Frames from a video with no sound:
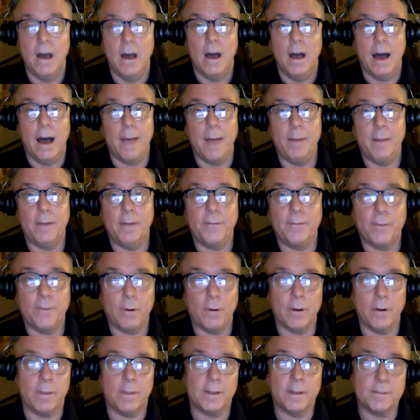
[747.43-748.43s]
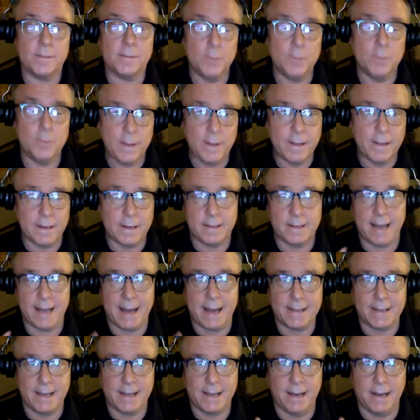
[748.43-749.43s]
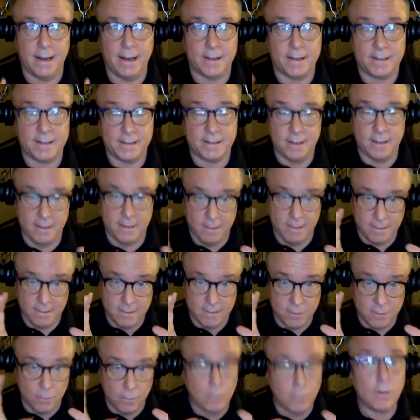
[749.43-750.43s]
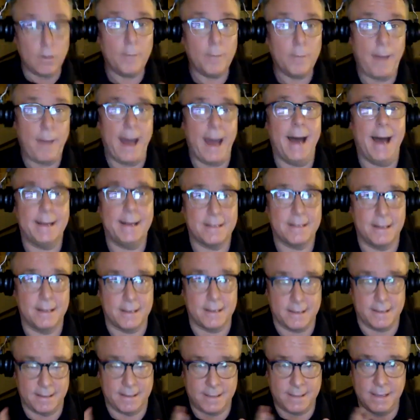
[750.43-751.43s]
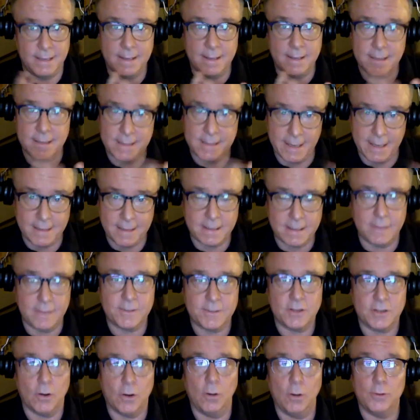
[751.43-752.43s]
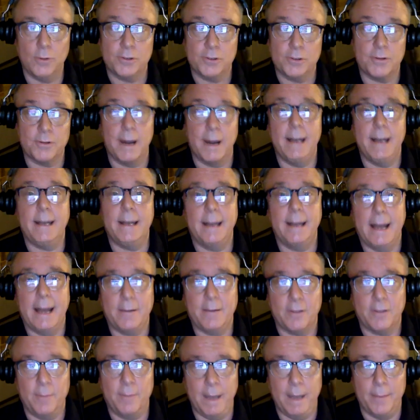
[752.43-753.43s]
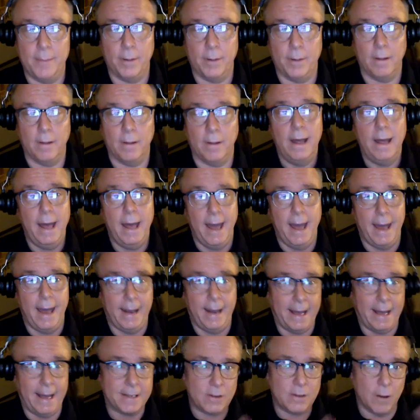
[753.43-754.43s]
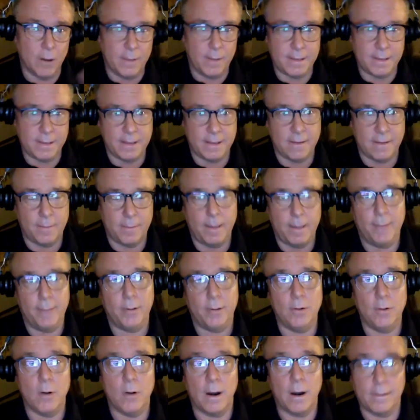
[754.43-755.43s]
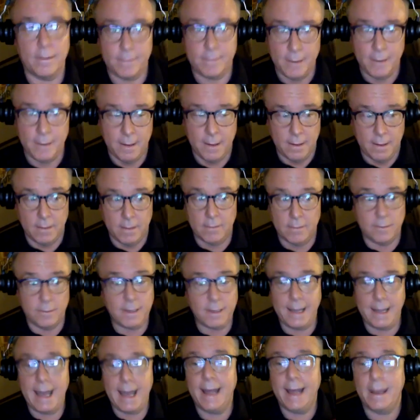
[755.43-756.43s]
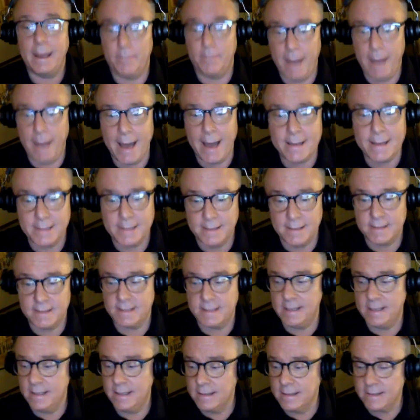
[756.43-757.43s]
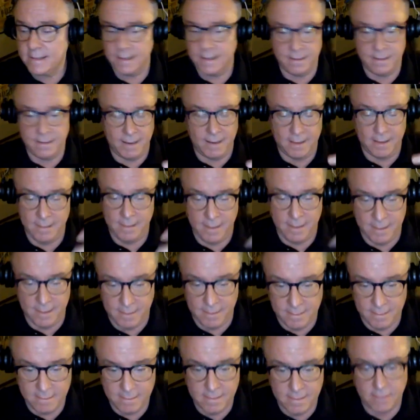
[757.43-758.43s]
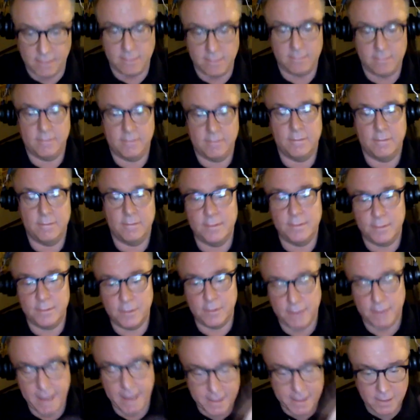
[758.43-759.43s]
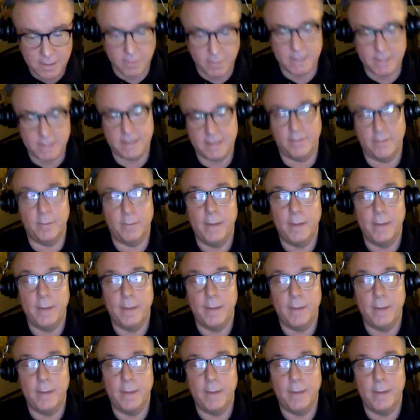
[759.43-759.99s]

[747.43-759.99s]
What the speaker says: I mean, for this movie that is asking us to look past this and see this sensitive soul who's trying to connect with people and ask all these other people who really can't get past his sins and the grotesqueries of him.